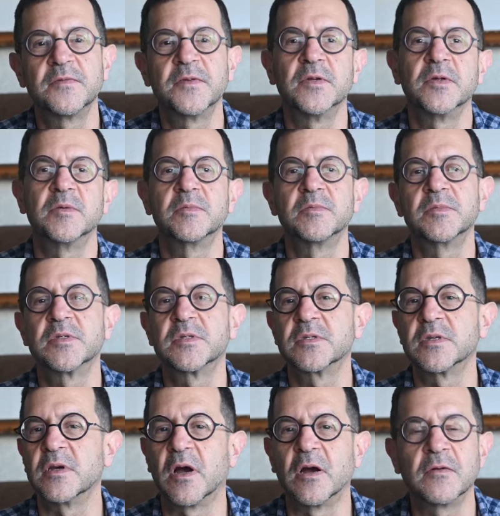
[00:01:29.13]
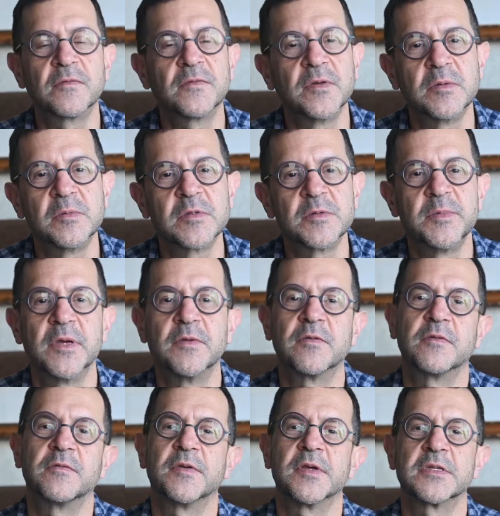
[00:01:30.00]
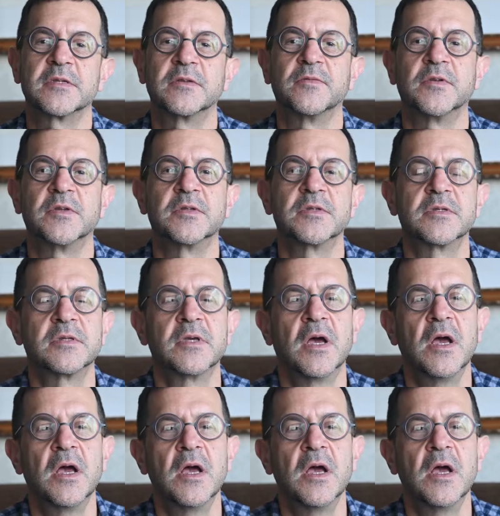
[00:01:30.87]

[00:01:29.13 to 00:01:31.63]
films, art films made for festivals.